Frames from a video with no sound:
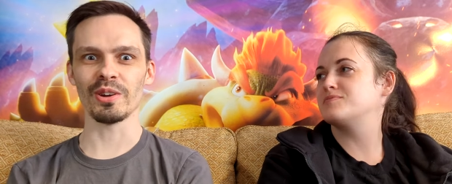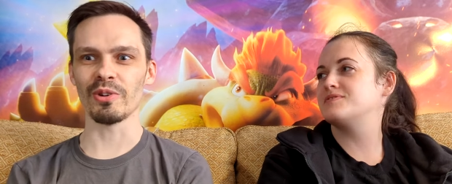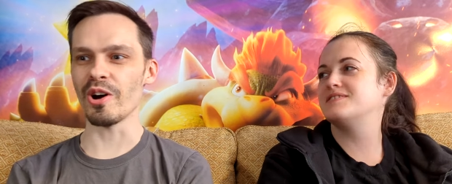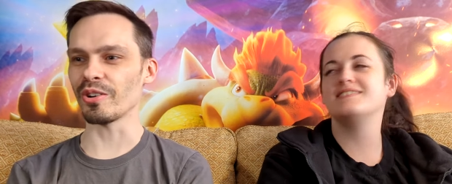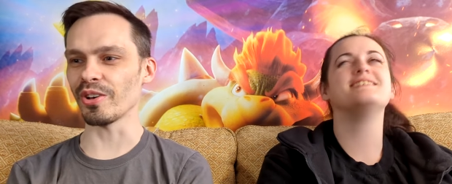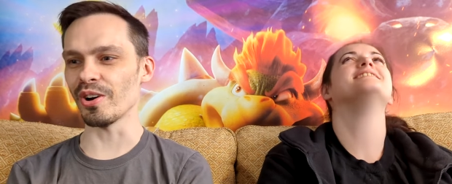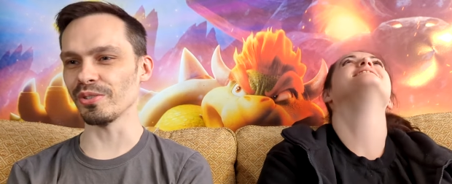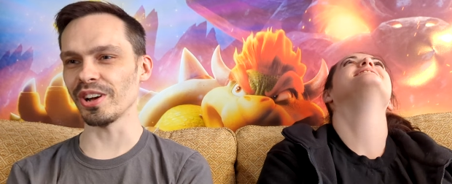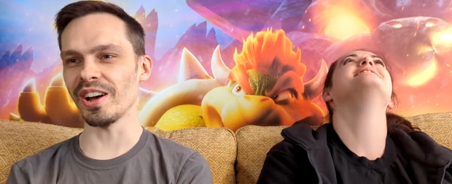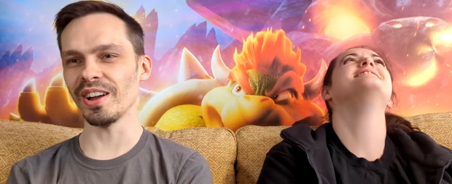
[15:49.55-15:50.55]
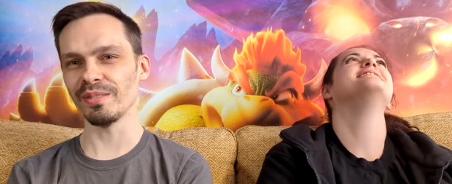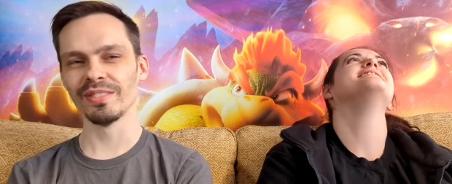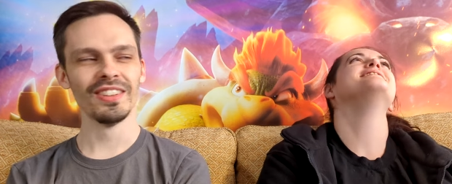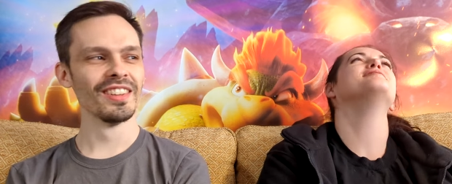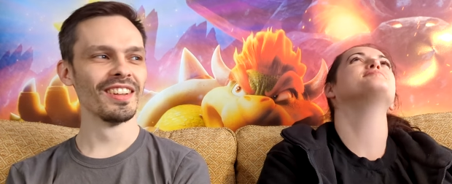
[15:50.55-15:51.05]
Speaker 1: it wrong the whole time.
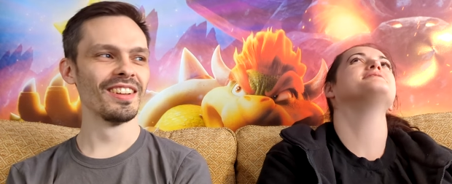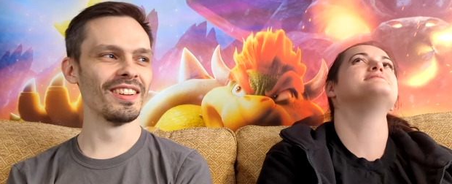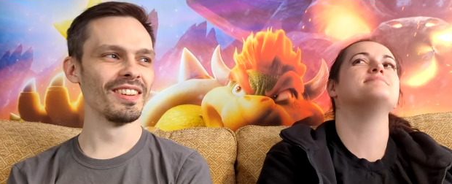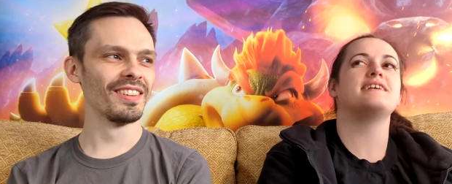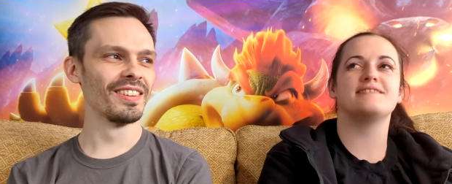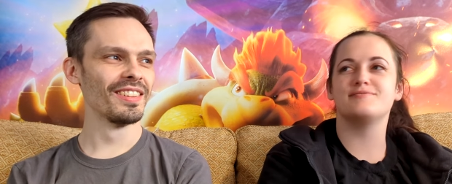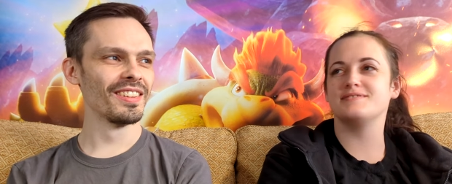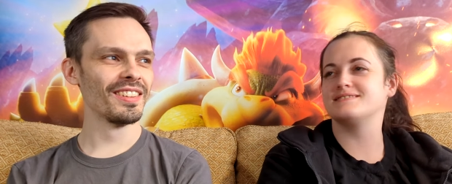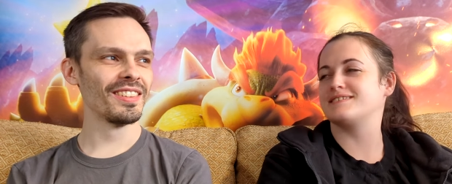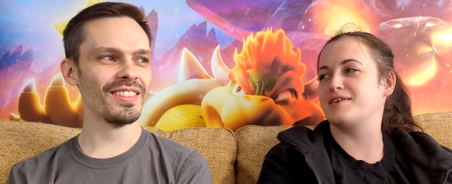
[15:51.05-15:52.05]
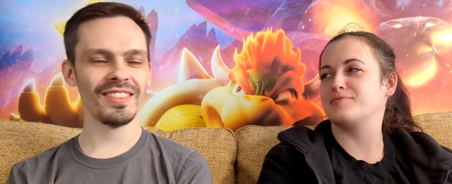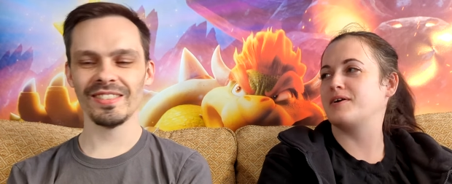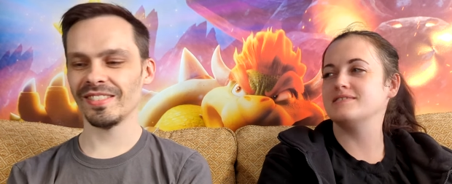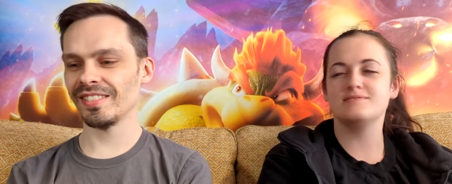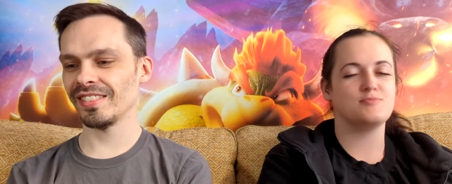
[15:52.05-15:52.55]
all these men are always like,
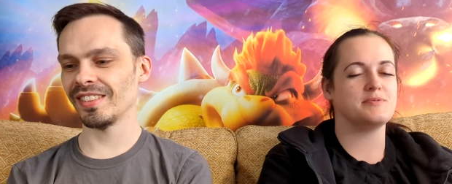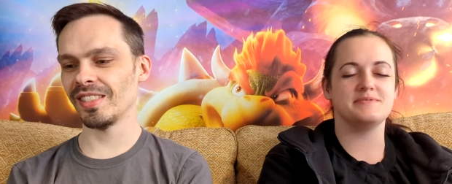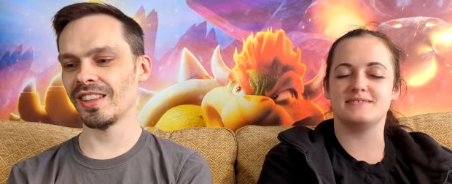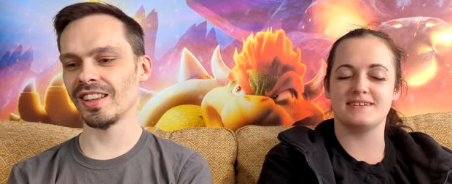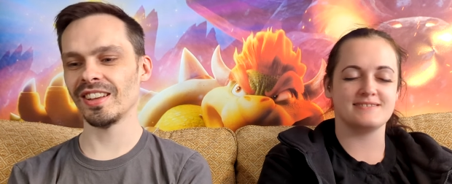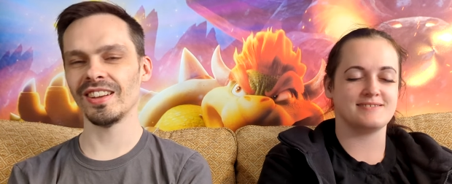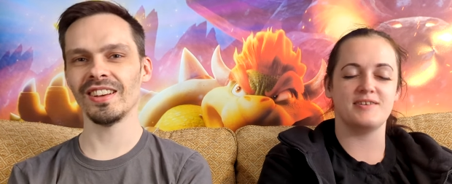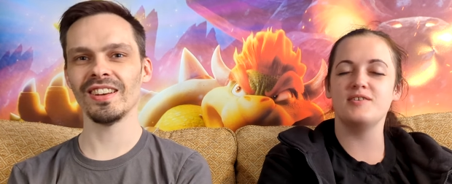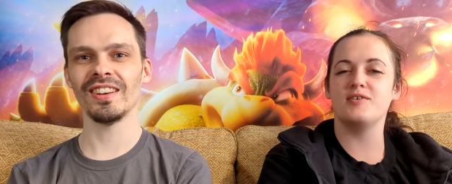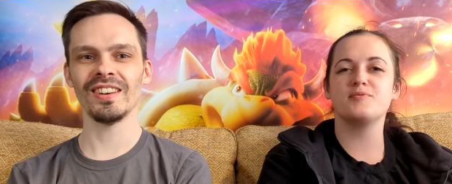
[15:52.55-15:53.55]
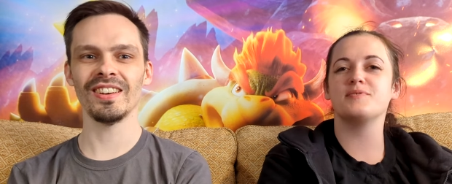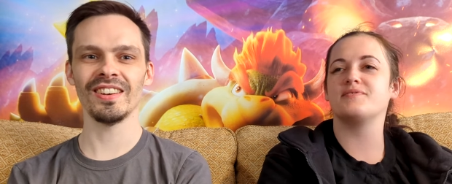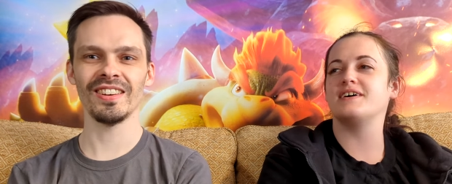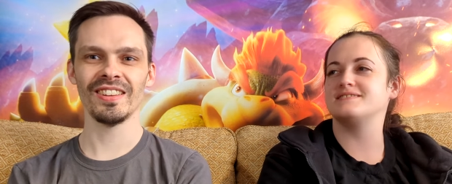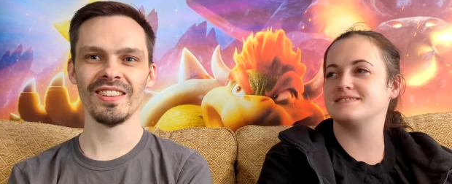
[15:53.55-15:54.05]
"Why did women take so long with
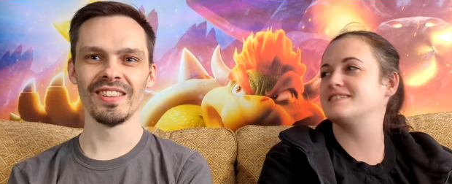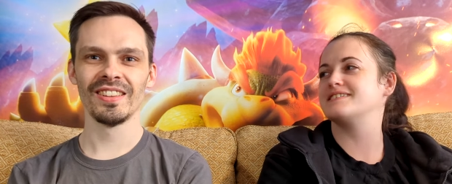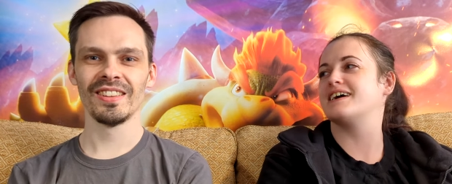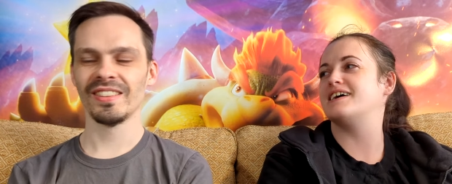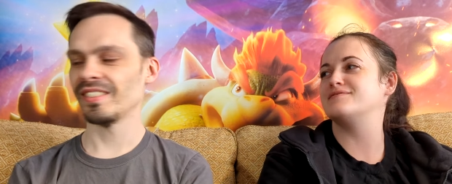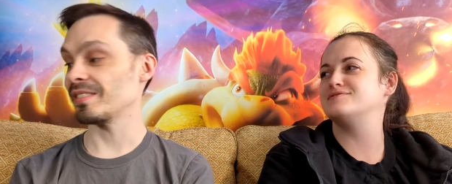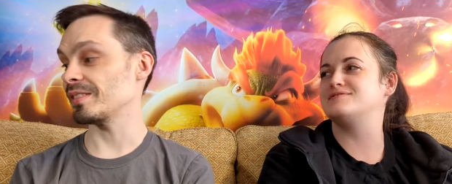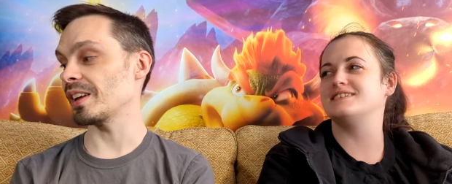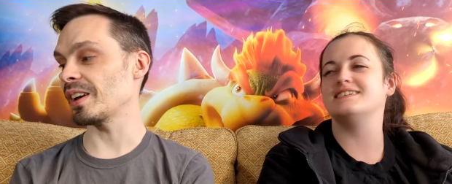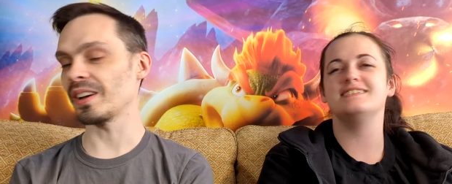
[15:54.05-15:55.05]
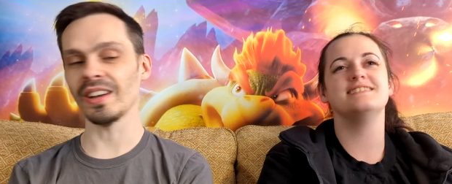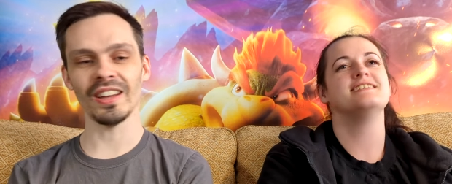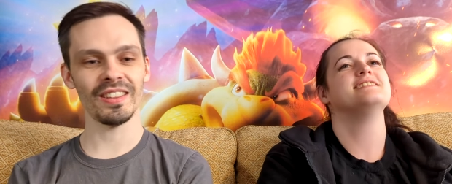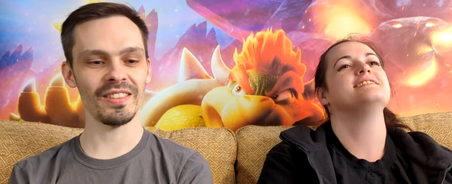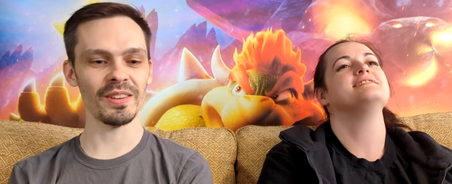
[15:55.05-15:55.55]
their skincare routine?"
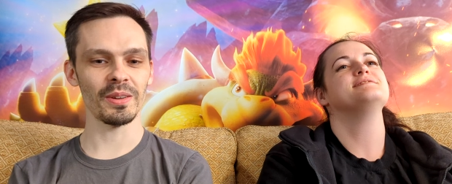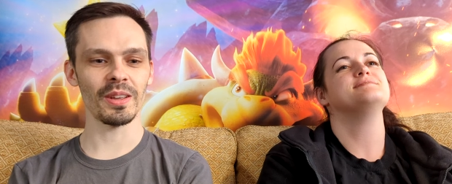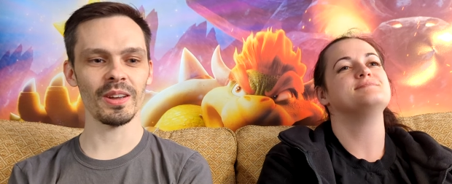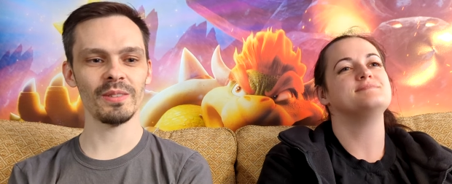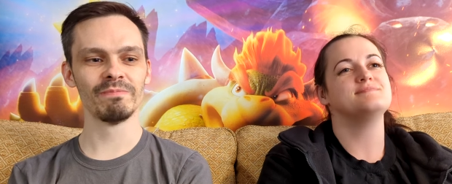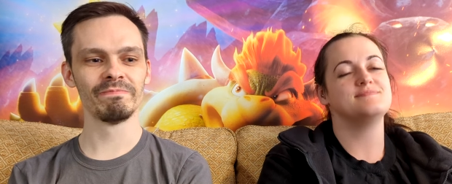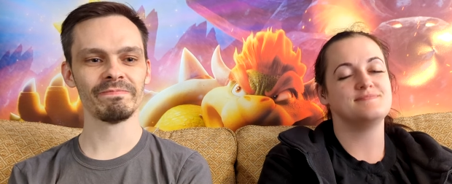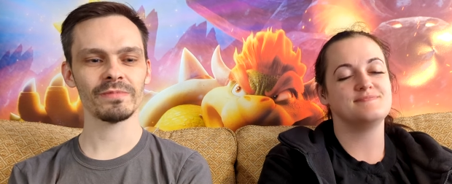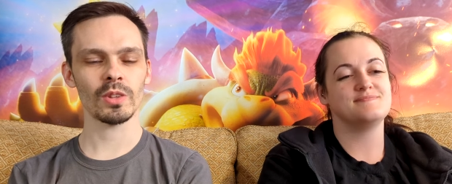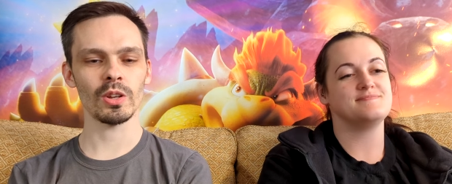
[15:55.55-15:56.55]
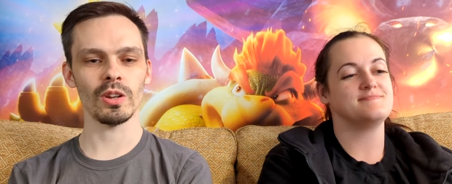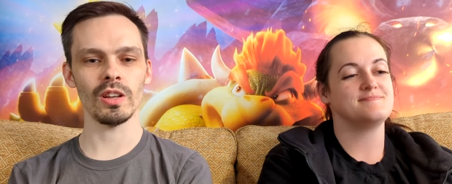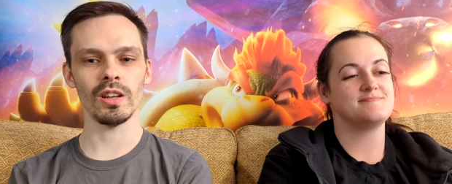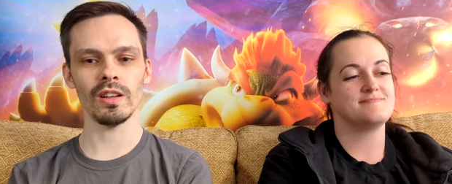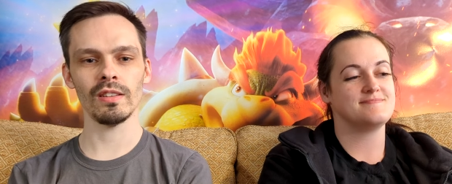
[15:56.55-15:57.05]
Yeah,
Speaker 2: there you go. Got
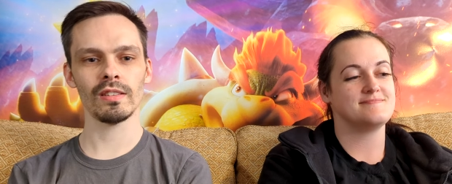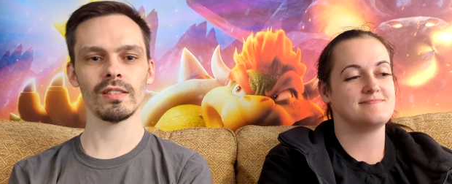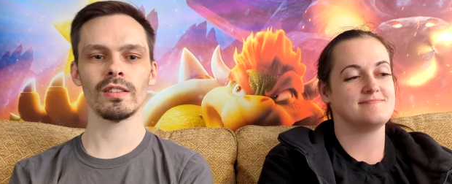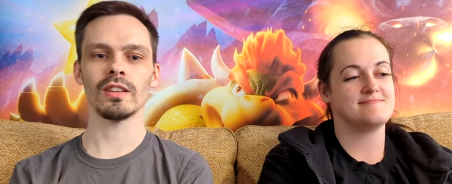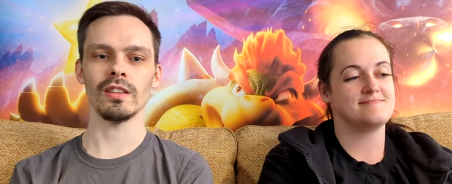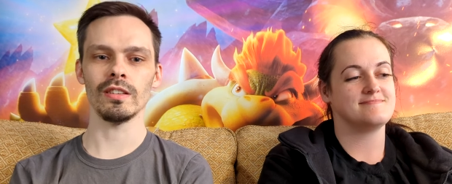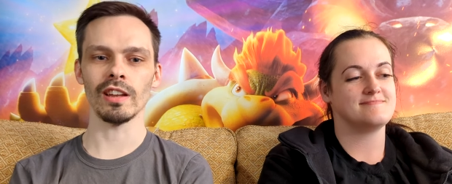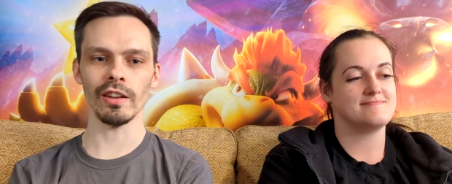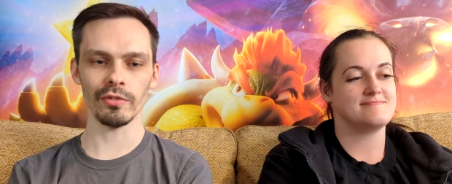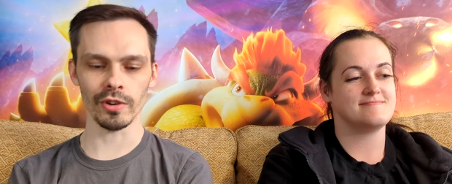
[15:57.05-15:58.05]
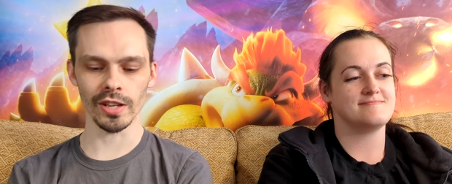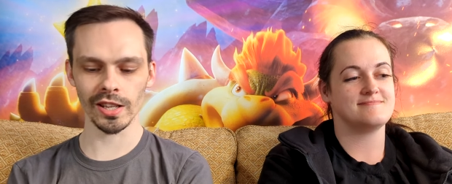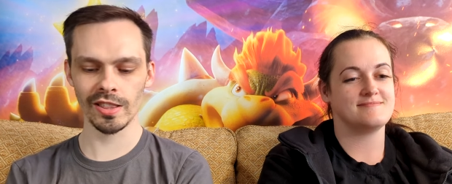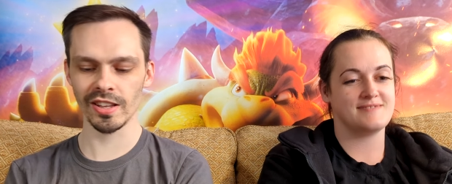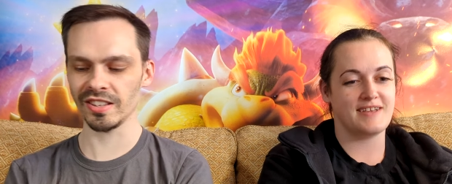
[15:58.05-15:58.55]
a get your delivery
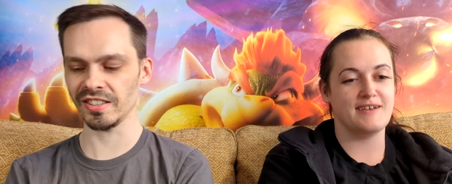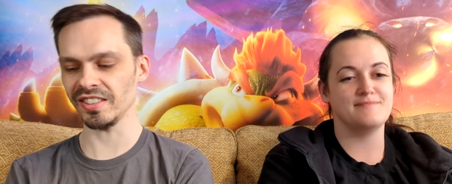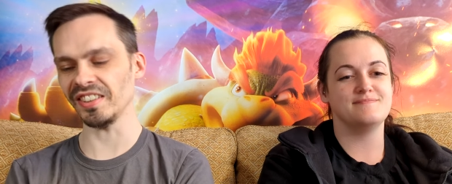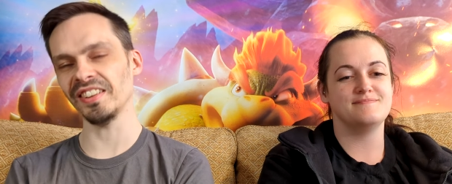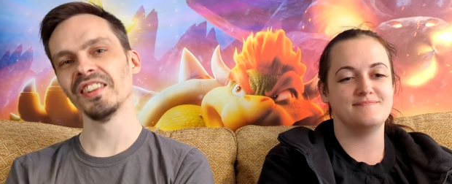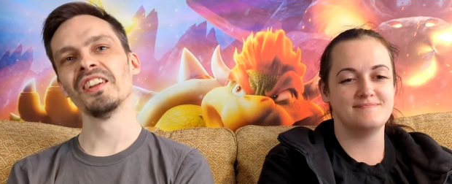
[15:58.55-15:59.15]
in. Yep.